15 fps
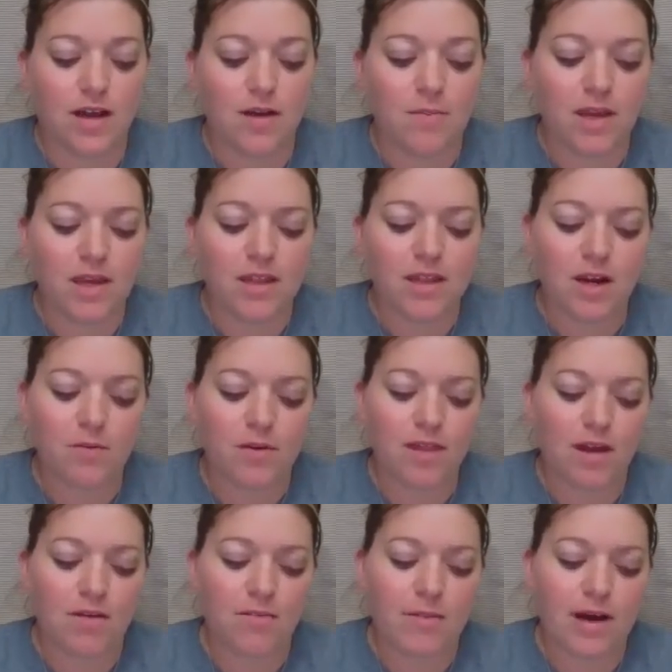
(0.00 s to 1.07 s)
Being there
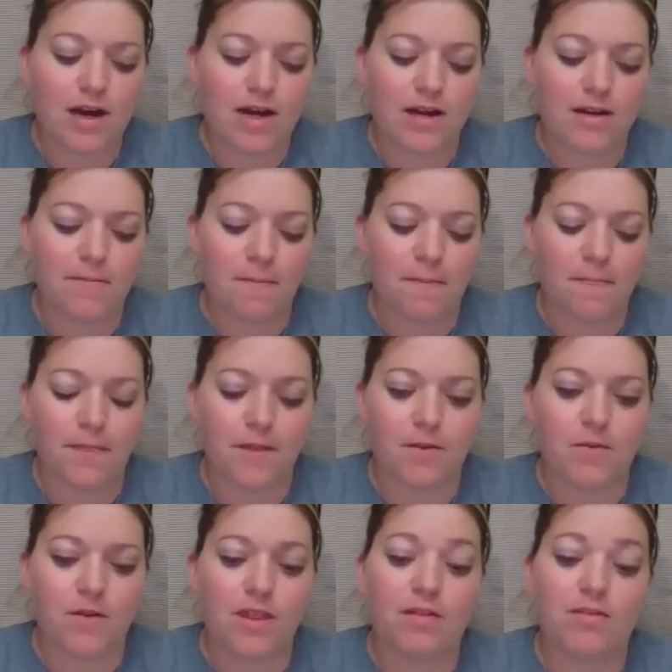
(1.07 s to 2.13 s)
without Ma,
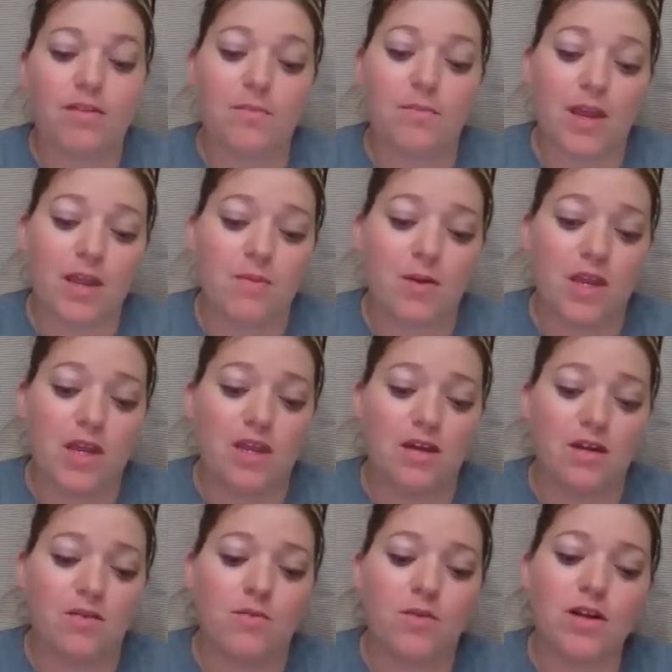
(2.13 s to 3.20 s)
without the baby,
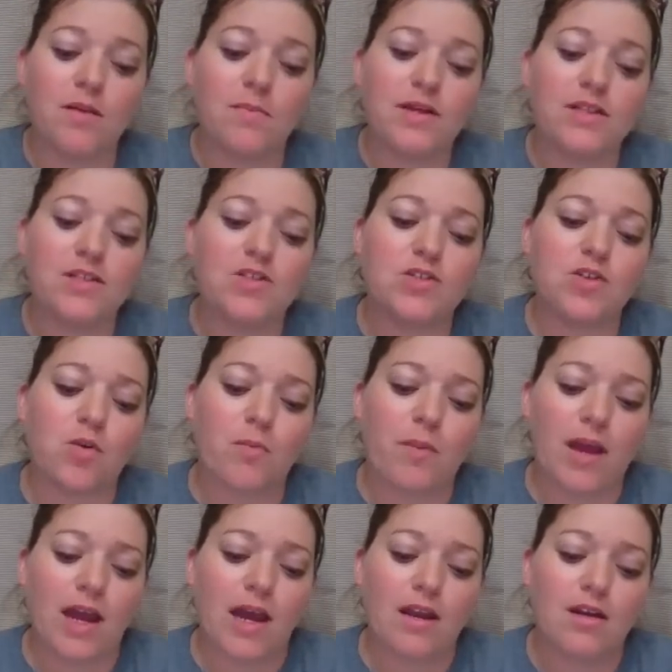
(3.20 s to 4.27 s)
wouldn't have been so
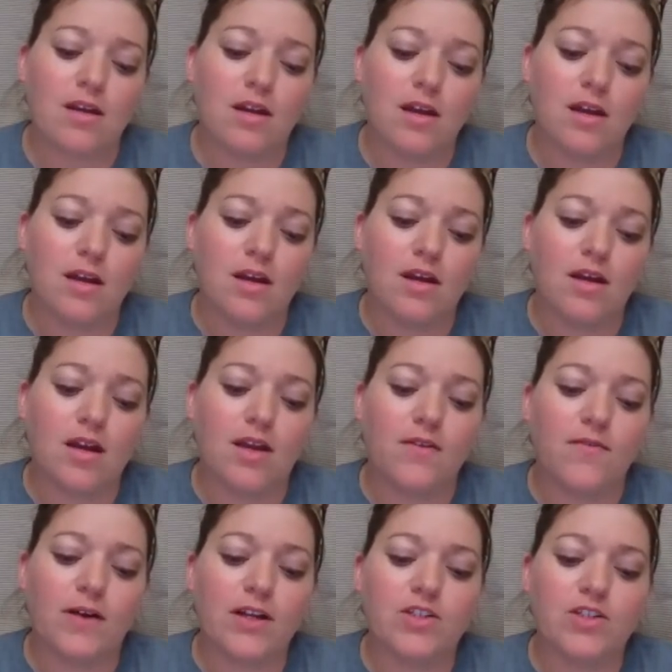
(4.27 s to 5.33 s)
bad
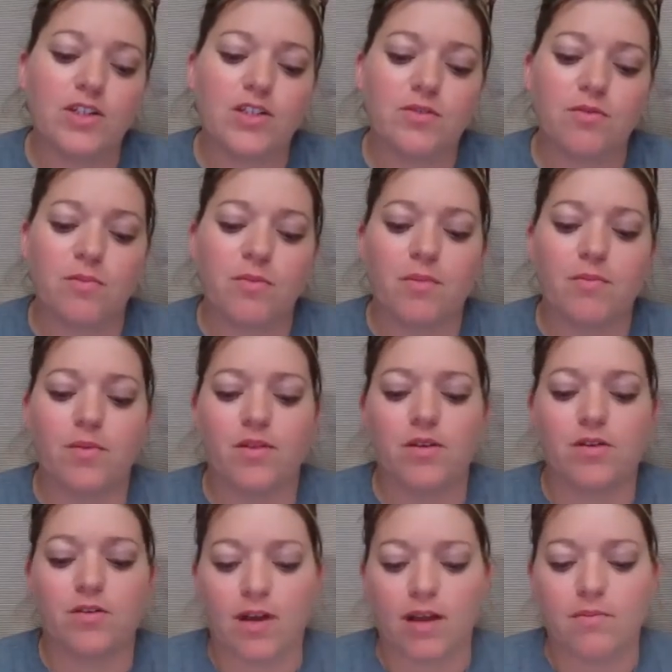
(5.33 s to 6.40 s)
if I just remembered the
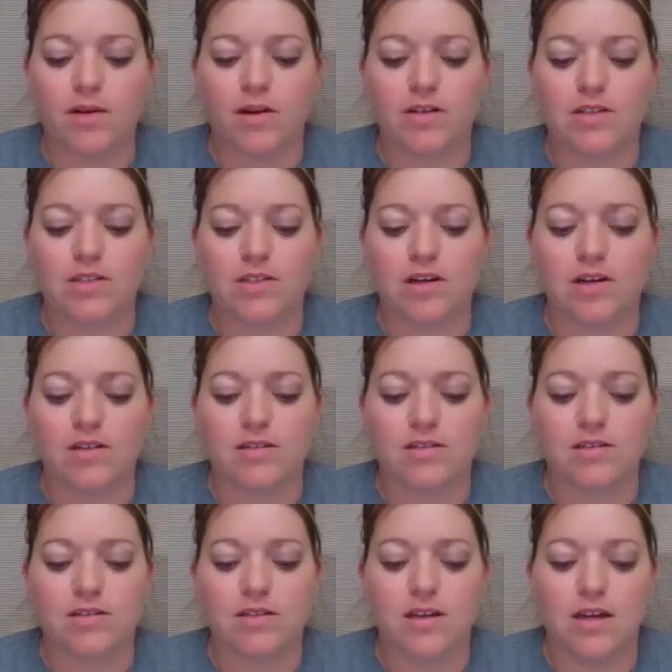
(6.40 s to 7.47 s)
cranberry sauce.